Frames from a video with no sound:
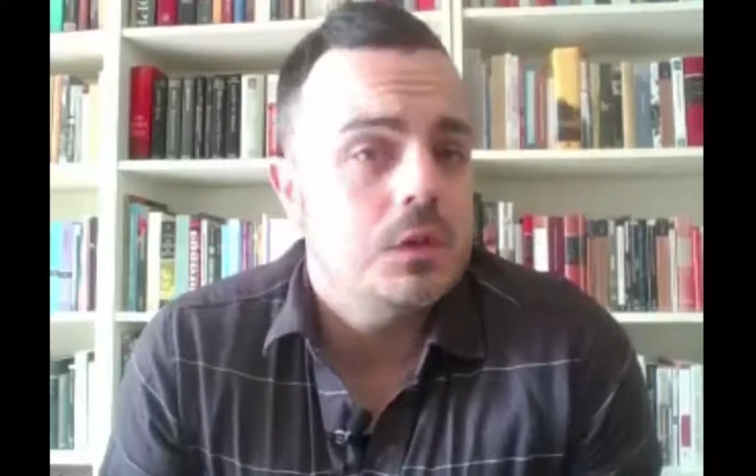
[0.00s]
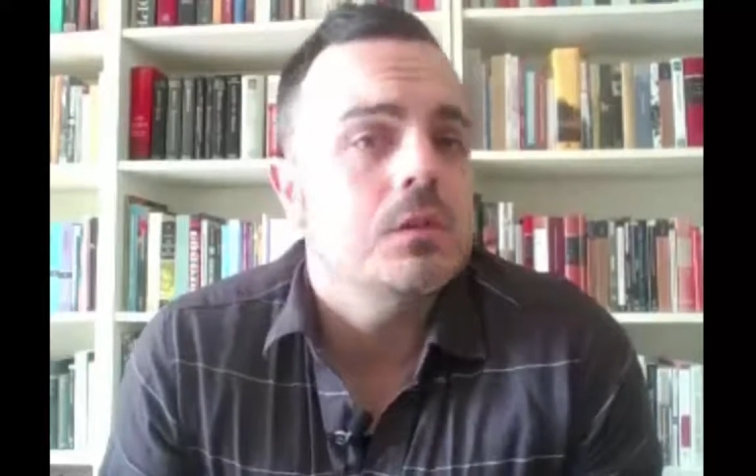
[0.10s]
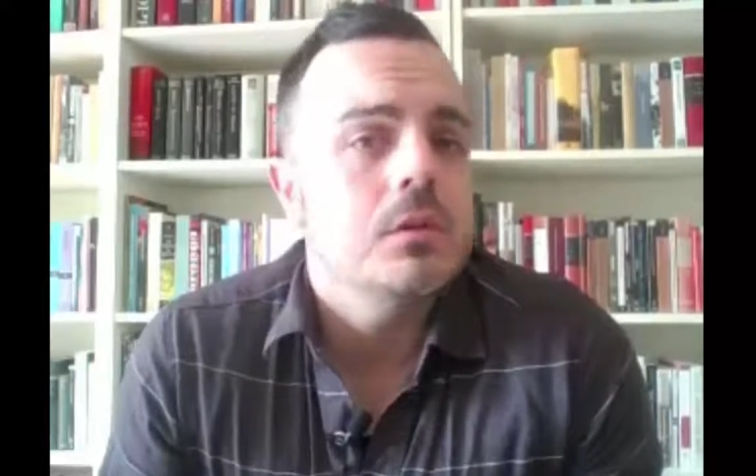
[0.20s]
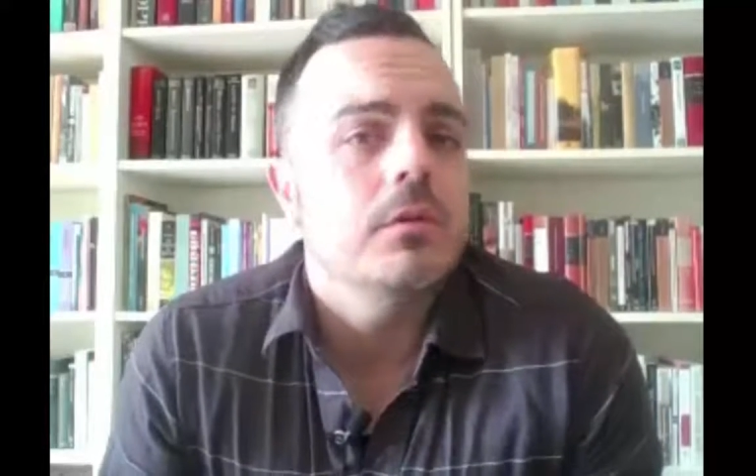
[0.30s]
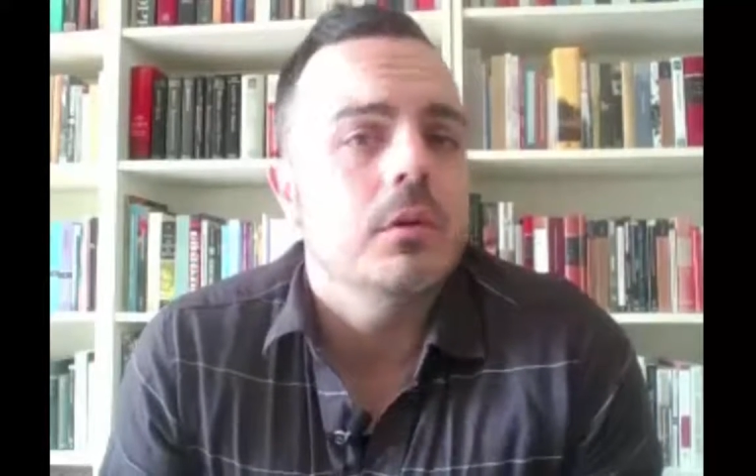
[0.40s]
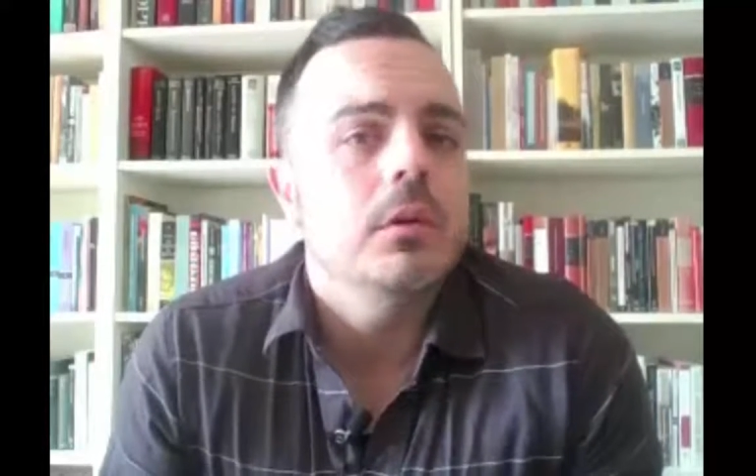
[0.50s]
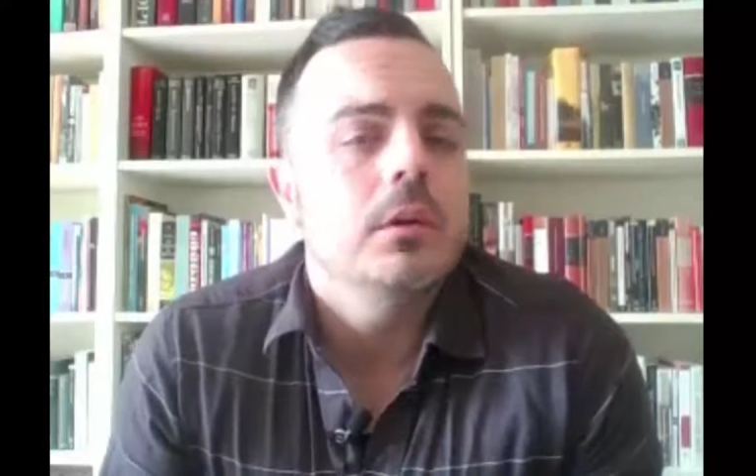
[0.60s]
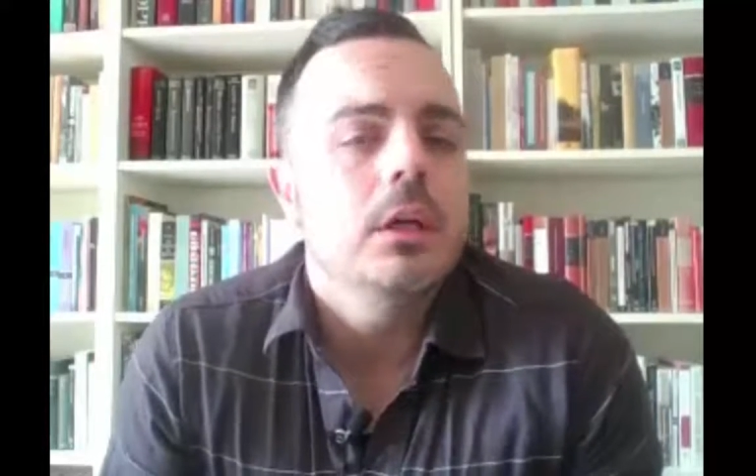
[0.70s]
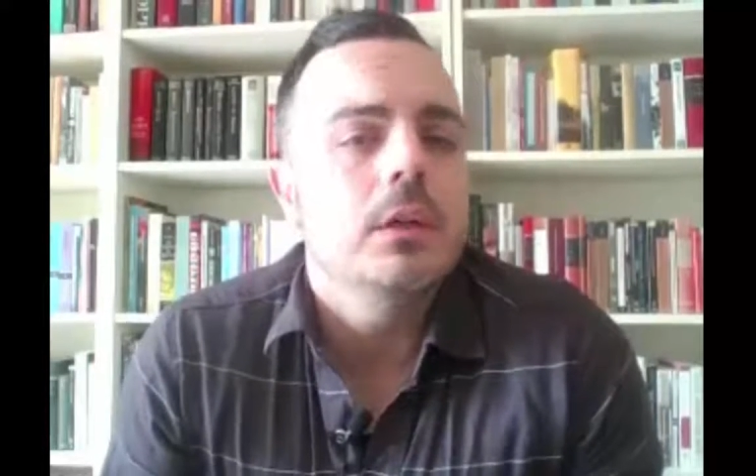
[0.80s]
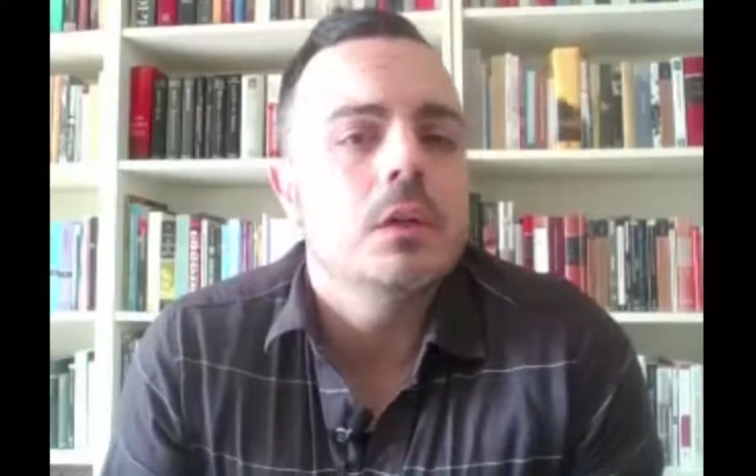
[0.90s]
server
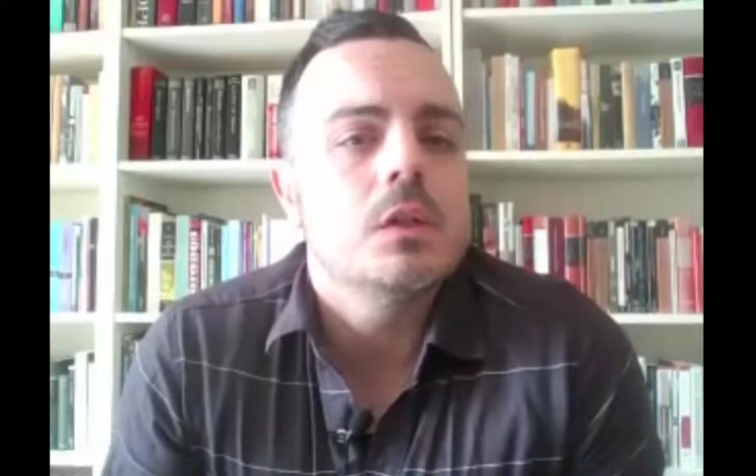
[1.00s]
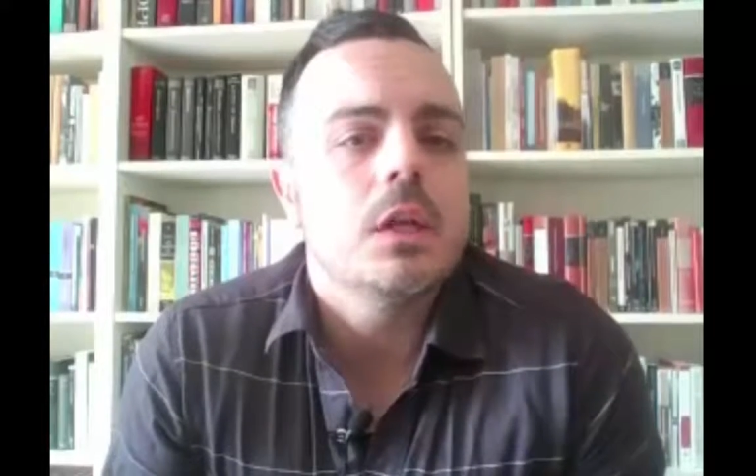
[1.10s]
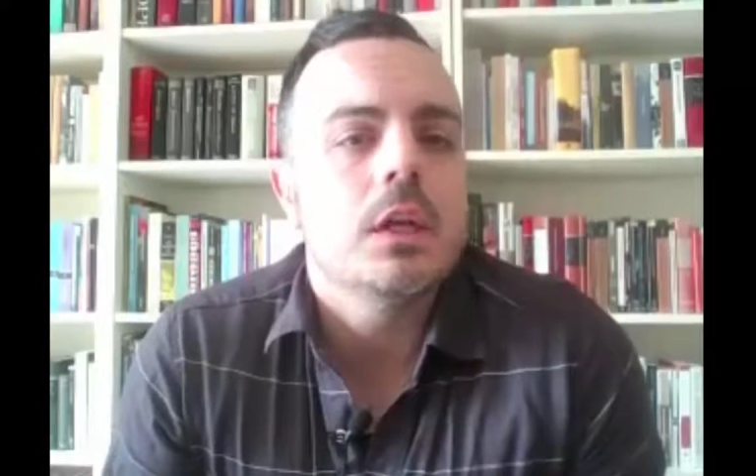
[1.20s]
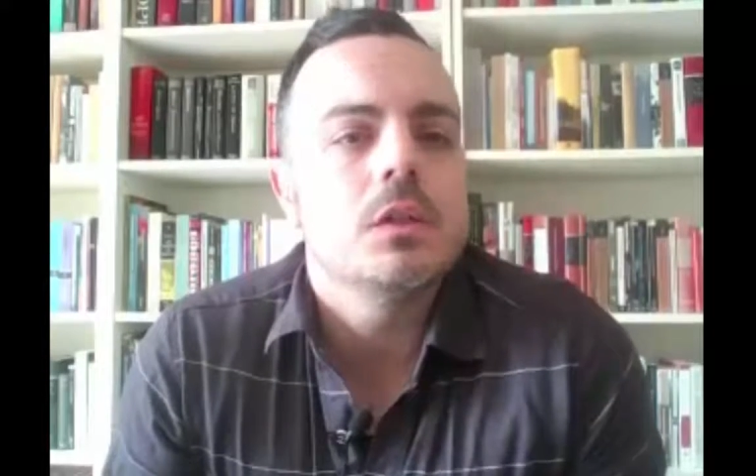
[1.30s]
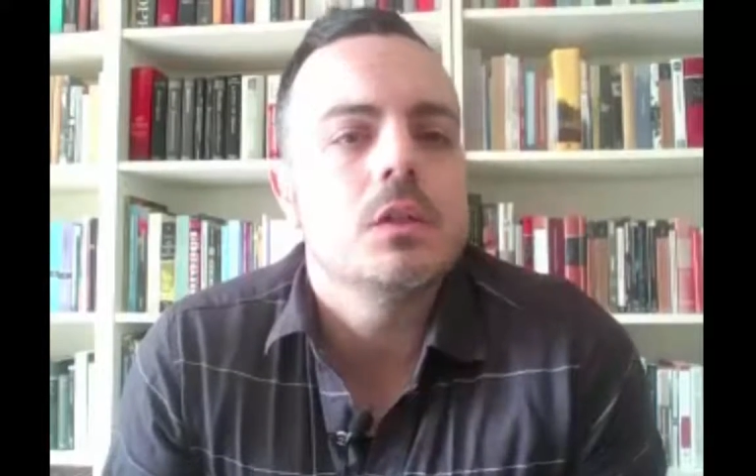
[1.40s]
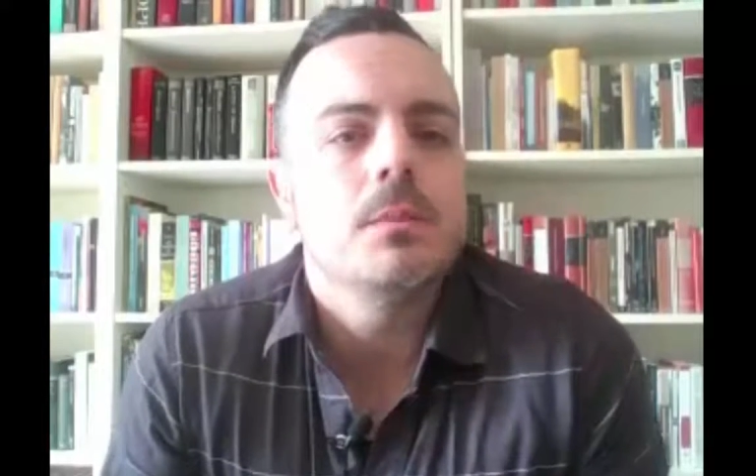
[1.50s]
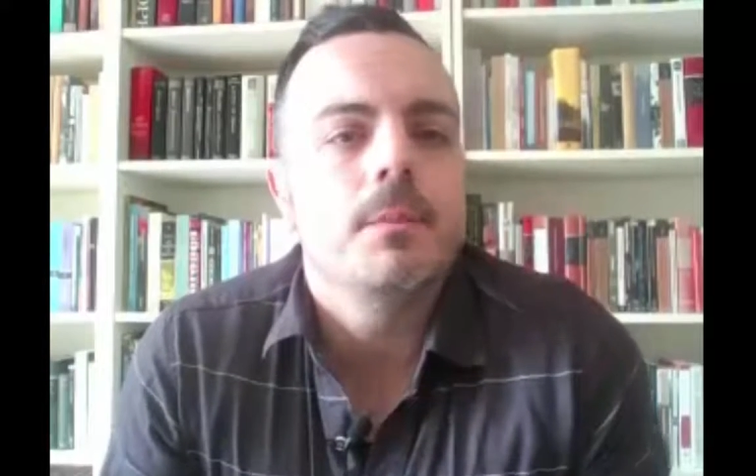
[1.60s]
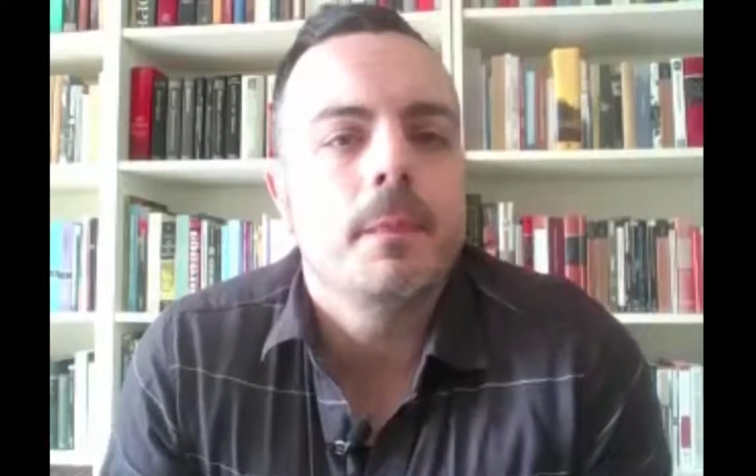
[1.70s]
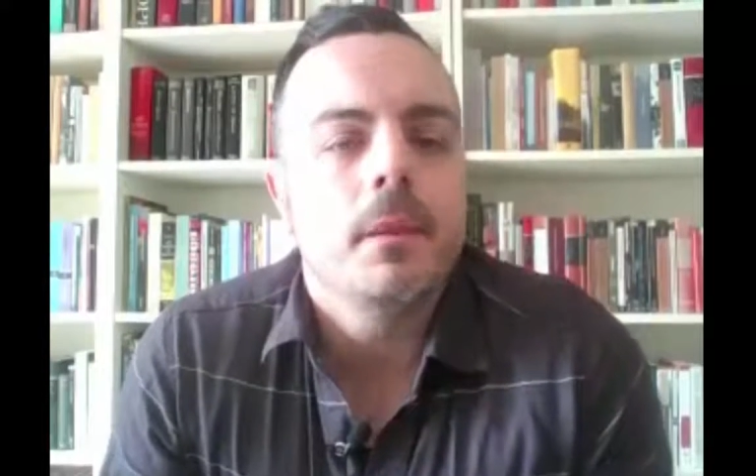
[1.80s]
in this case.